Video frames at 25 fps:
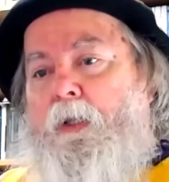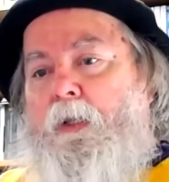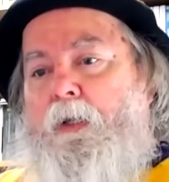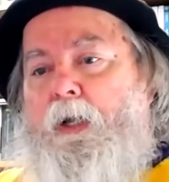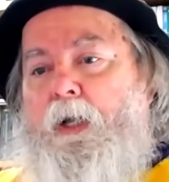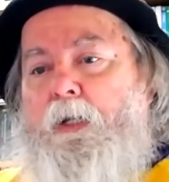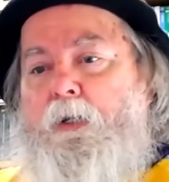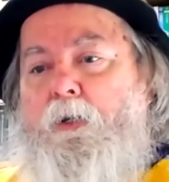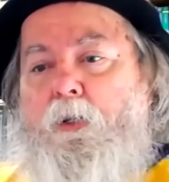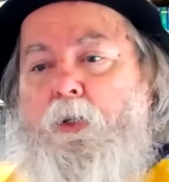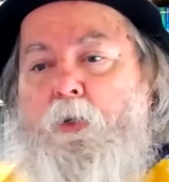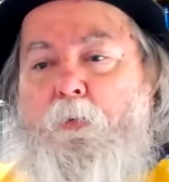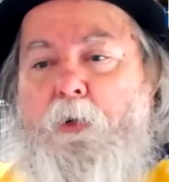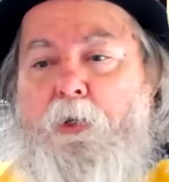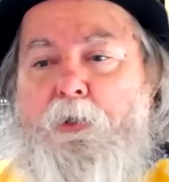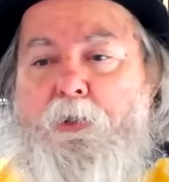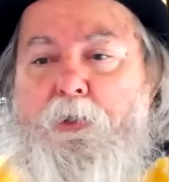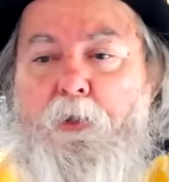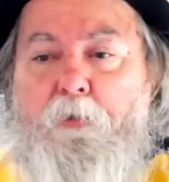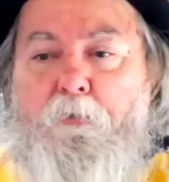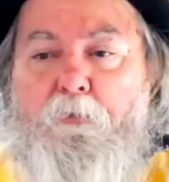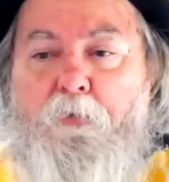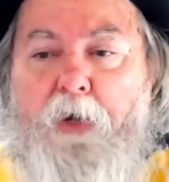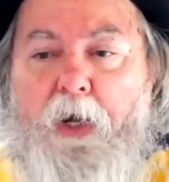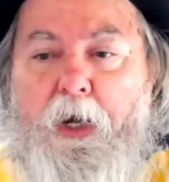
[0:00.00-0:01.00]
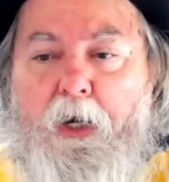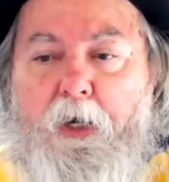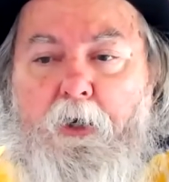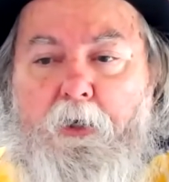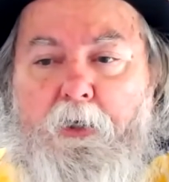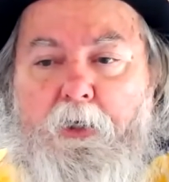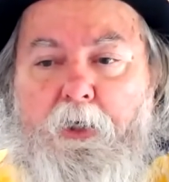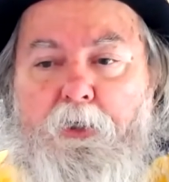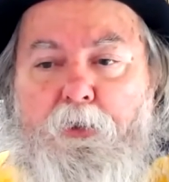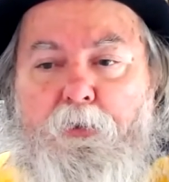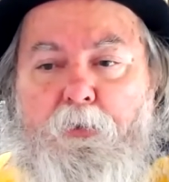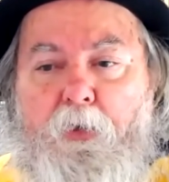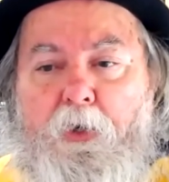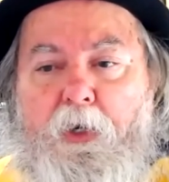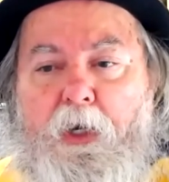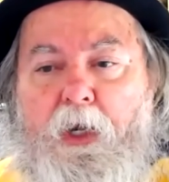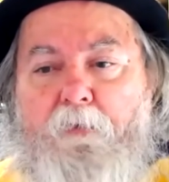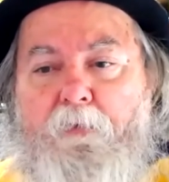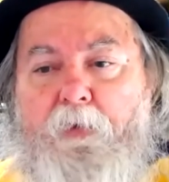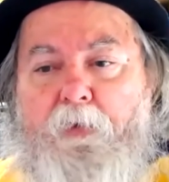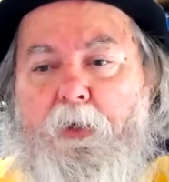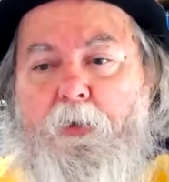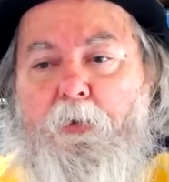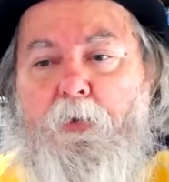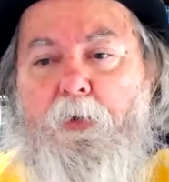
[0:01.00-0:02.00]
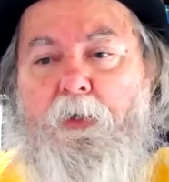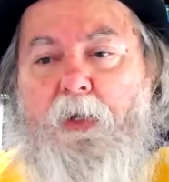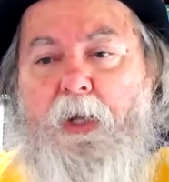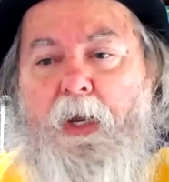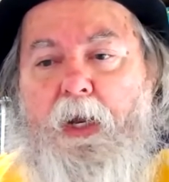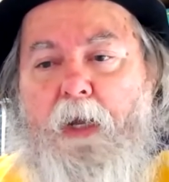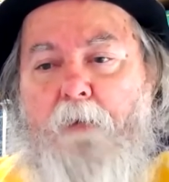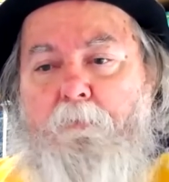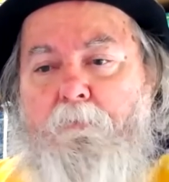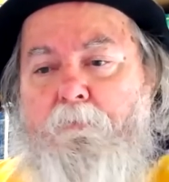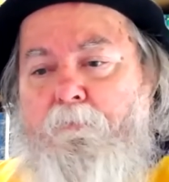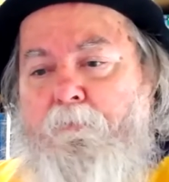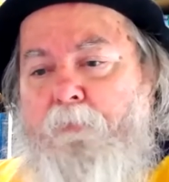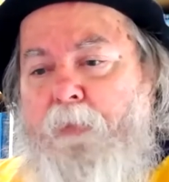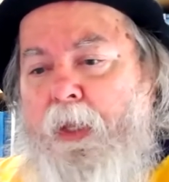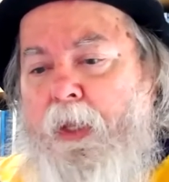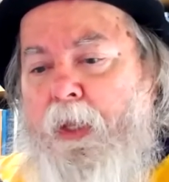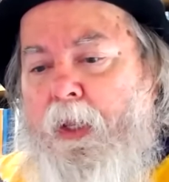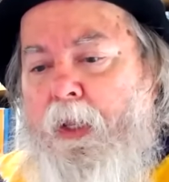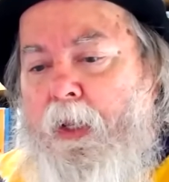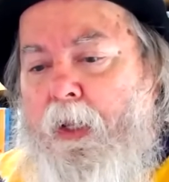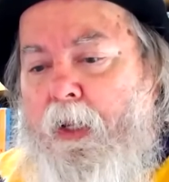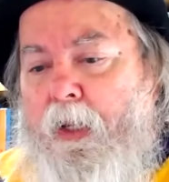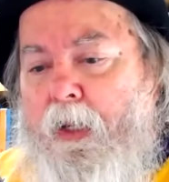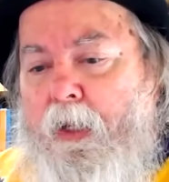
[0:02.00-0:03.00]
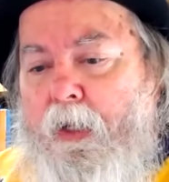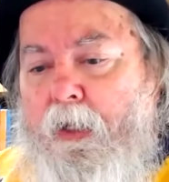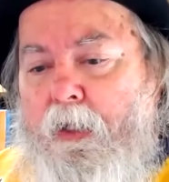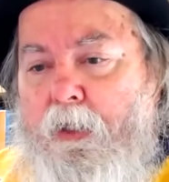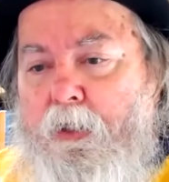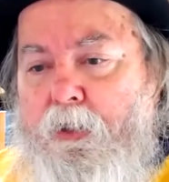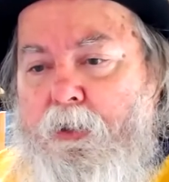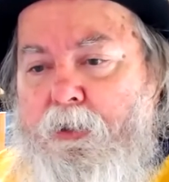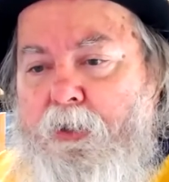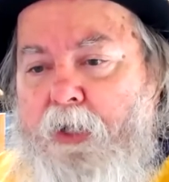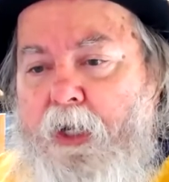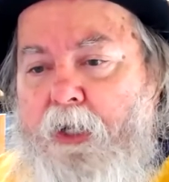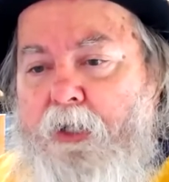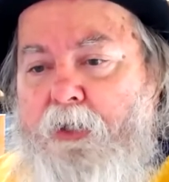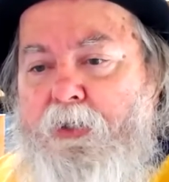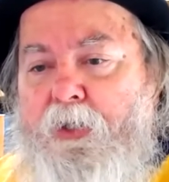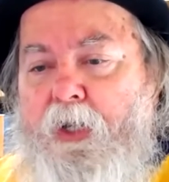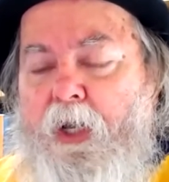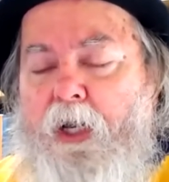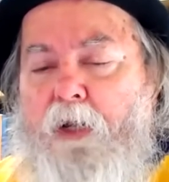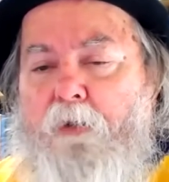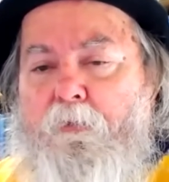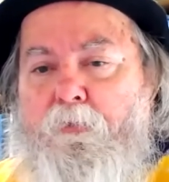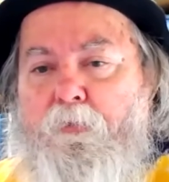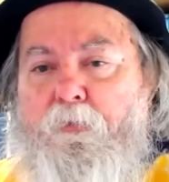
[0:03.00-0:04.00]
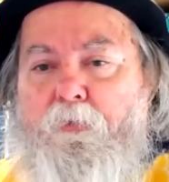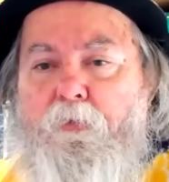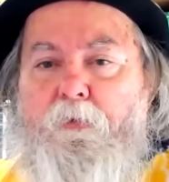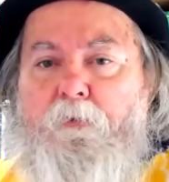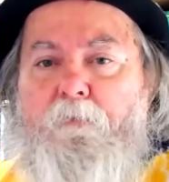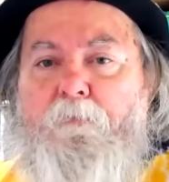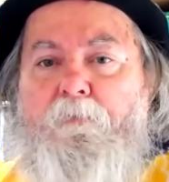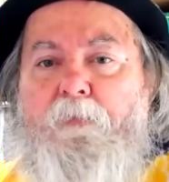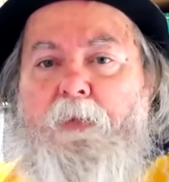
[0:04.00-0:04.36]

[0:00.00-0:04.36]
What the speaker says: I know the rest of the faculty enjoy having you in lab. Stay safe.